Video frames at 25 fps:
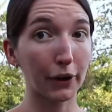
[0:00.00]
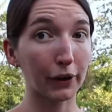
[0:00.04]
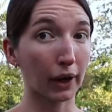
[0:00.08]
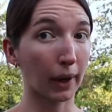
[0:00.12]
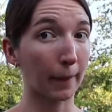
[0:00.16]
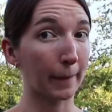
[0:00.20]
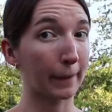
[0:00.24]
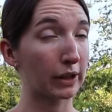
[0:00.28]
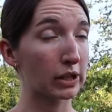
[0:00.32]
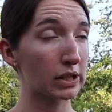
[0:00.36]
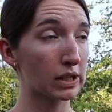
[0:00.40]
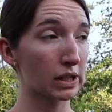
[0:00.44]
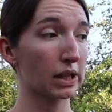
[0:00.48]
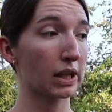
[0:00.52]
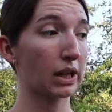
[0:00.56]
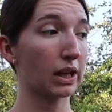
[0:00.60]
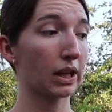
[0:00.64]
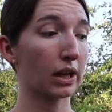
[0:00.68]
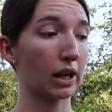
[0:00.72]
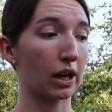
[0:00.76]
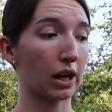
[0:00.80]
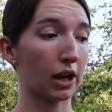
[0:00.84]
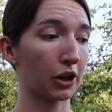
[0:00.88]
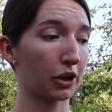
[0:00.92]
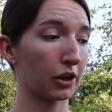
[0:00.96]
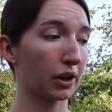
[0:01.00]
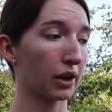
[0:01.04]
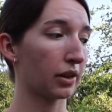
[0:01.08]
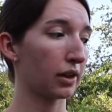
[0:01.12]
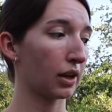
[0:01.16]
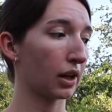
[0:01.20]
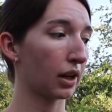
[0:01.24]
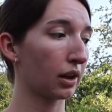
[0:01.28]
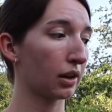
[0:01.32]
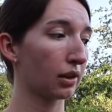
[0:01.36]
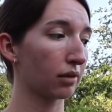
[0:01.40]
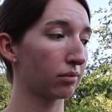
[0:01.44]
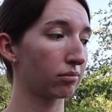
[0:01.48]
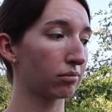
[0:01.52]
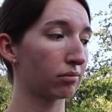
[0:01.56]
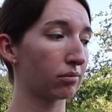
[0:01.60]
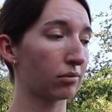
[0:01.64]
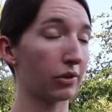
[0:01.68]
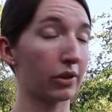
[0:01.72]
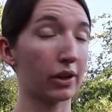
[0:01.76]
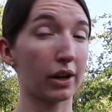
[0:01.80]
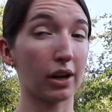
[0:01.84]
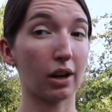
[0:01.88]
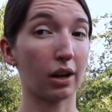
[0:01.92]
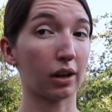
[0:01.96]
Okay, personally, I already think
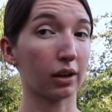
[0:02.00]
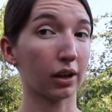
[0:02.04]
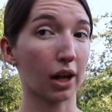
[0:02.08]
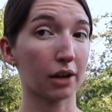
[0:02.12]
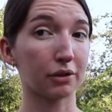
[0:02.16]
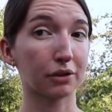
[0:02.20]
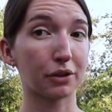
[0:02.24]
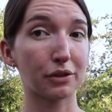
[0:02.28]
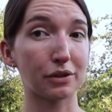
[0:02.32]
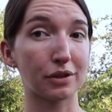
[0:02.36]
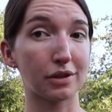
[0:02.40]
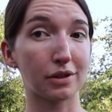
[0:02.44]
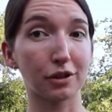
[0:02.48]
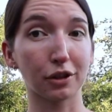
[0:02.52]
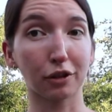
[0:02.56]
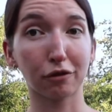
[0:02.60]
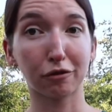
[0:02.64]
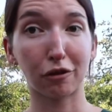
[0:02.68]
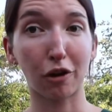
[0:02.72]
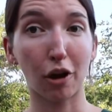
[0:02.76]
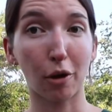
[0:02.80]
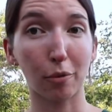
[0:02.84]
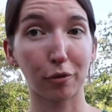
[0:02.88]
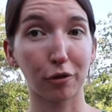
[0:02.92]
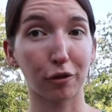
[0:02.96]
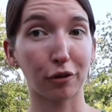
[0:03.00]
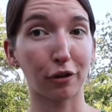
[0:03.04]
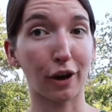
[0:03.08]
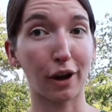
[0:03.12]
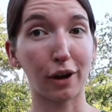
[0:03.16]
the knockout roses look phenomenal.